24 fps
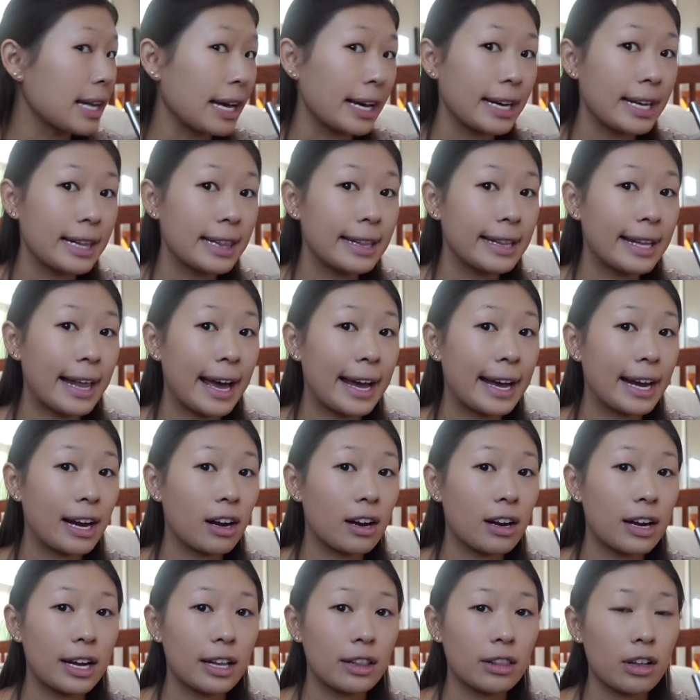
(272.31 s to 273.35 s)
second
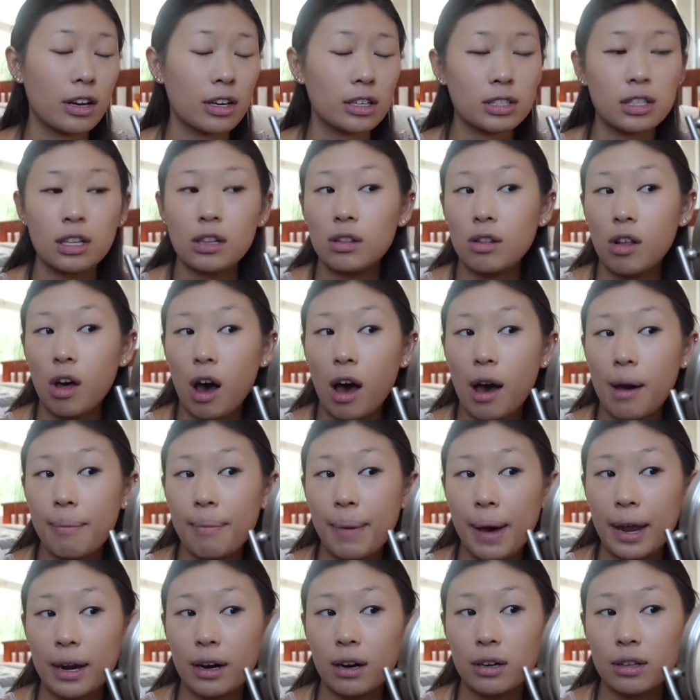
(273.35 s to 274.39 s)
layer, it looks a lot
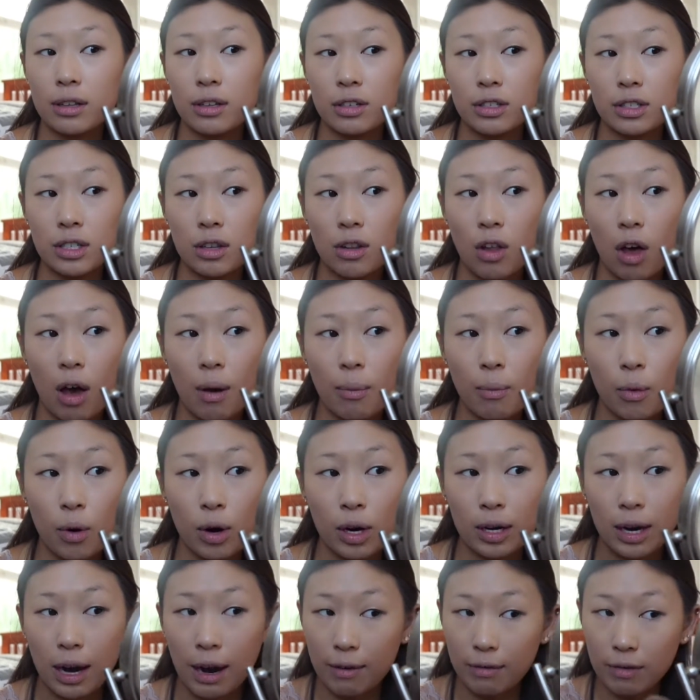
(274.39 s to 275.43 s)
better. There's a lot more
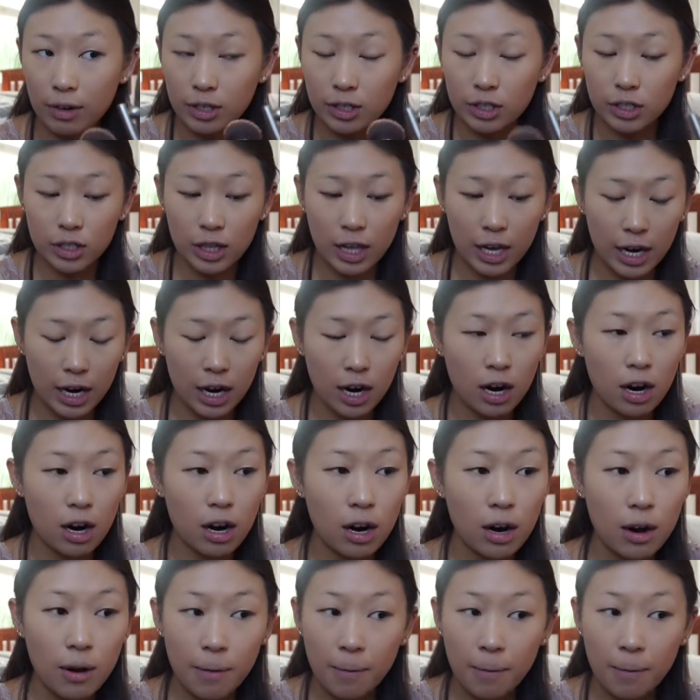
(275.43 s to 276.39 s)
coverage there.